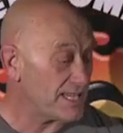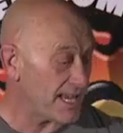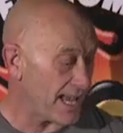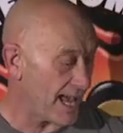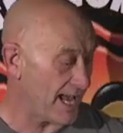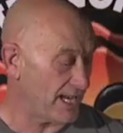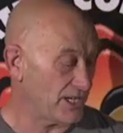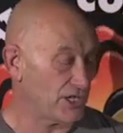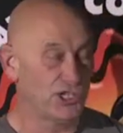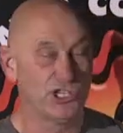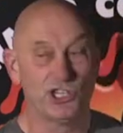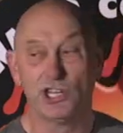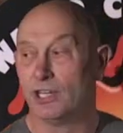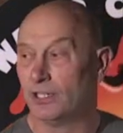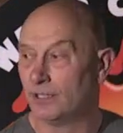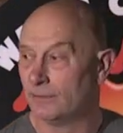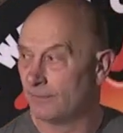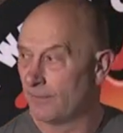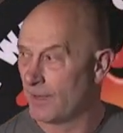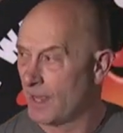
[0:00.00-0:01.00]
Edge,
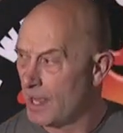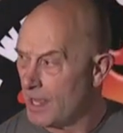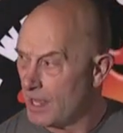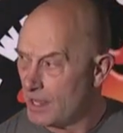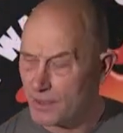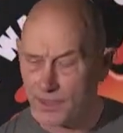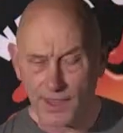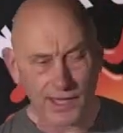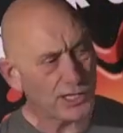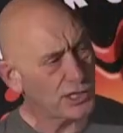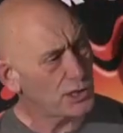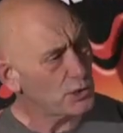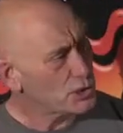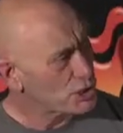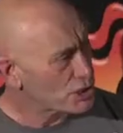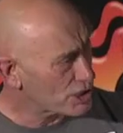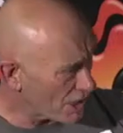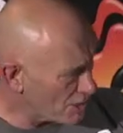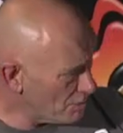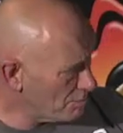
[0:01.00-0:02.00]
thank you
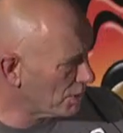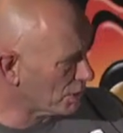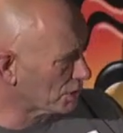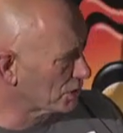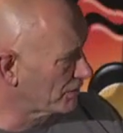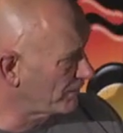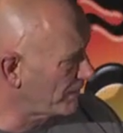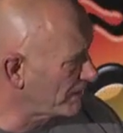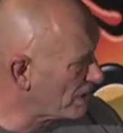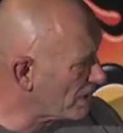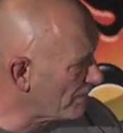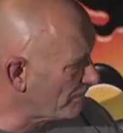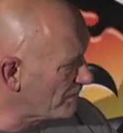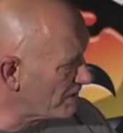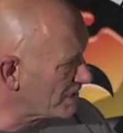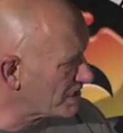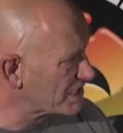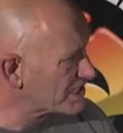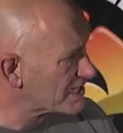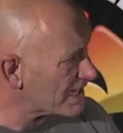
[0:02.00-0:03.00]
so much for the
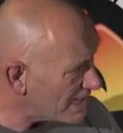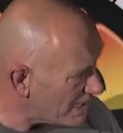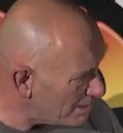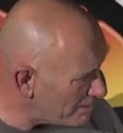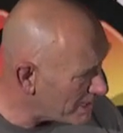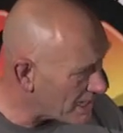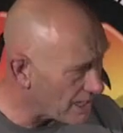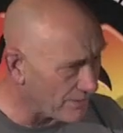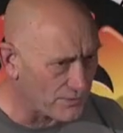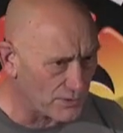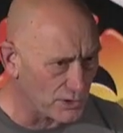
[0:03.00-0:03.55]
obvious time and effort